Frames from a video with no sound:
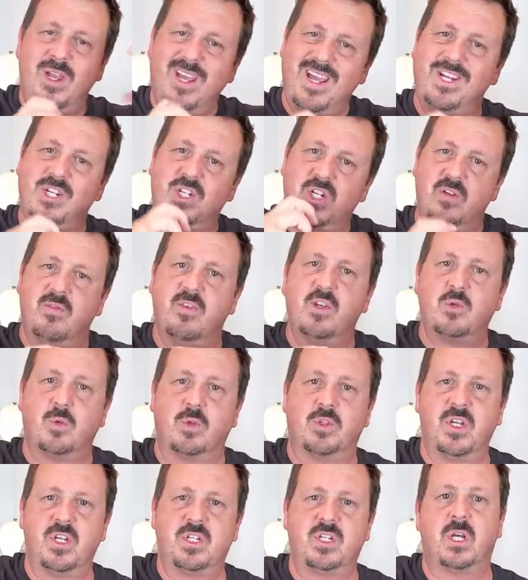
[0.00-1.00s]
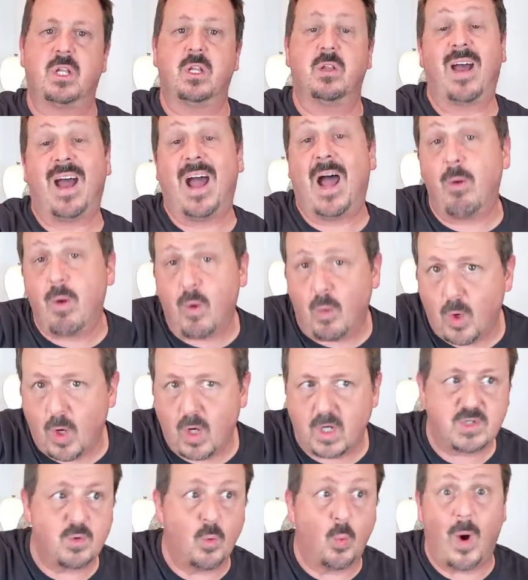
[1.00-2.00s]
each individual detail of how it
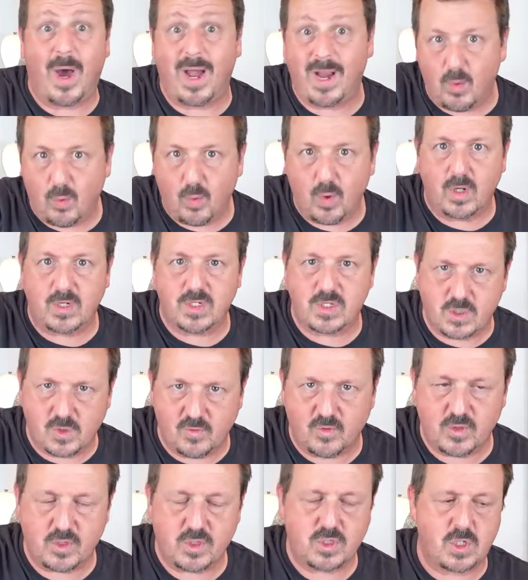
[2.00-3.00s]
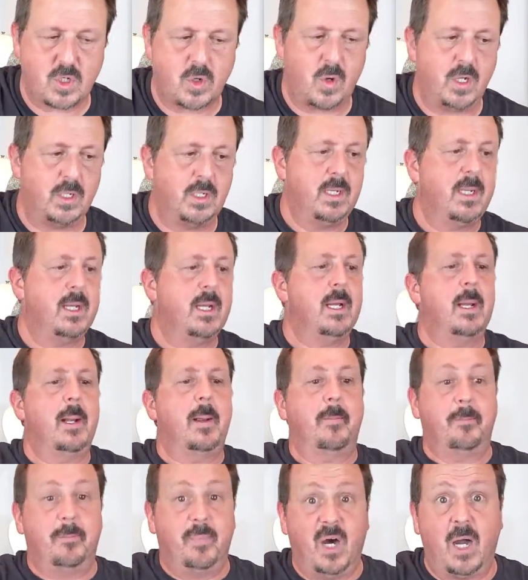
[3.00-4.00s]
works and why it works and so forth and so on.
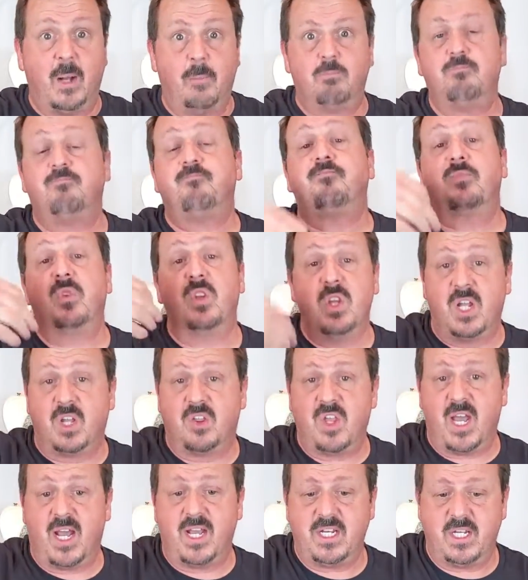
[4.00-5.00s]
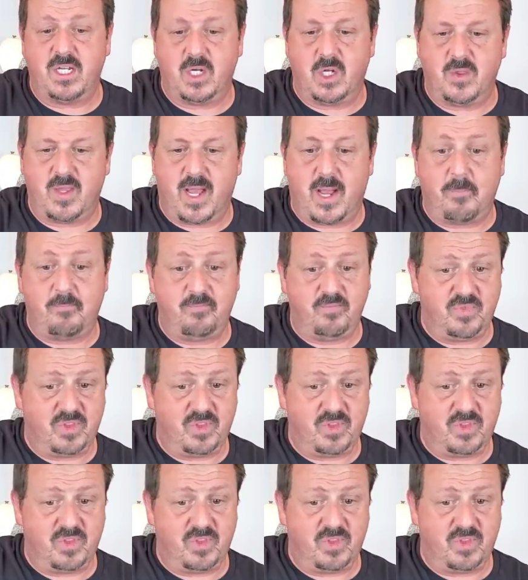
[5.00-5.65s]
But you get the idea on that.